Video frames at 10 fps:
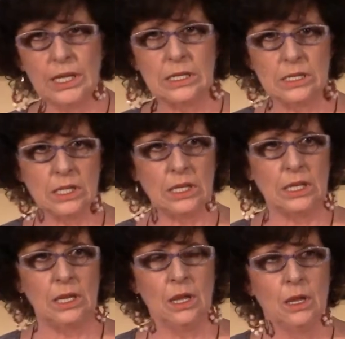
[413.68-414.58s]

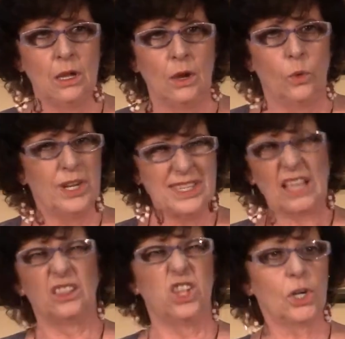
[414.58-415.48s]

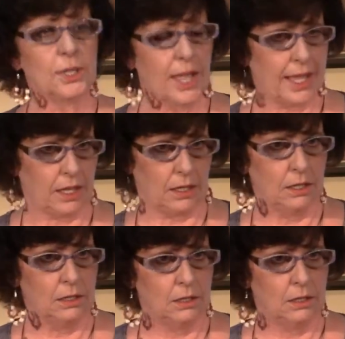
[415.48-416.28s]
that look like?